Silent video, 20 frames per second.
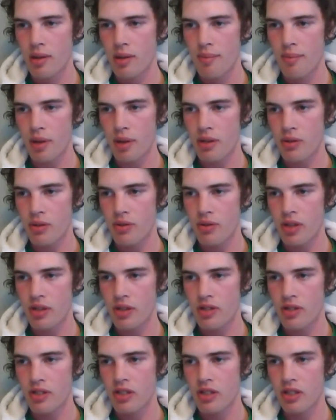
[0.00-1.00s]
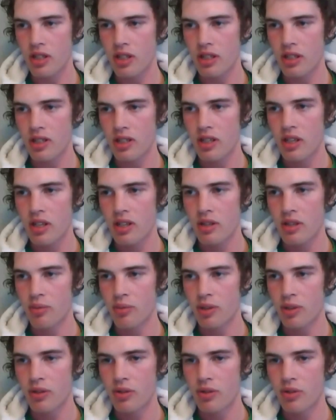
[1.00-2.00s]
By 2008, the
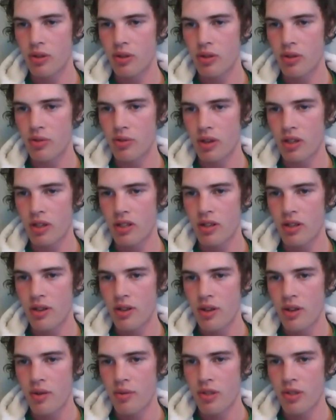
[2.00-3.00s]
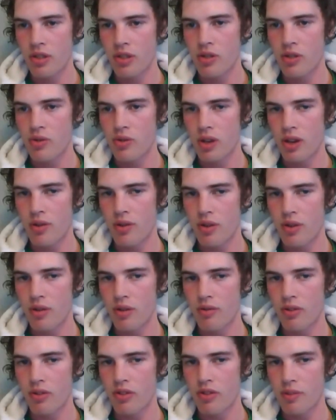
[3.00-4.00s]
world growth rate was
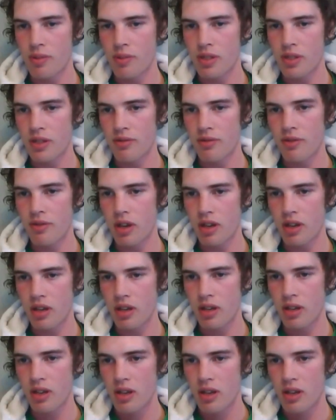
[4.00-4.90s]
250% fake,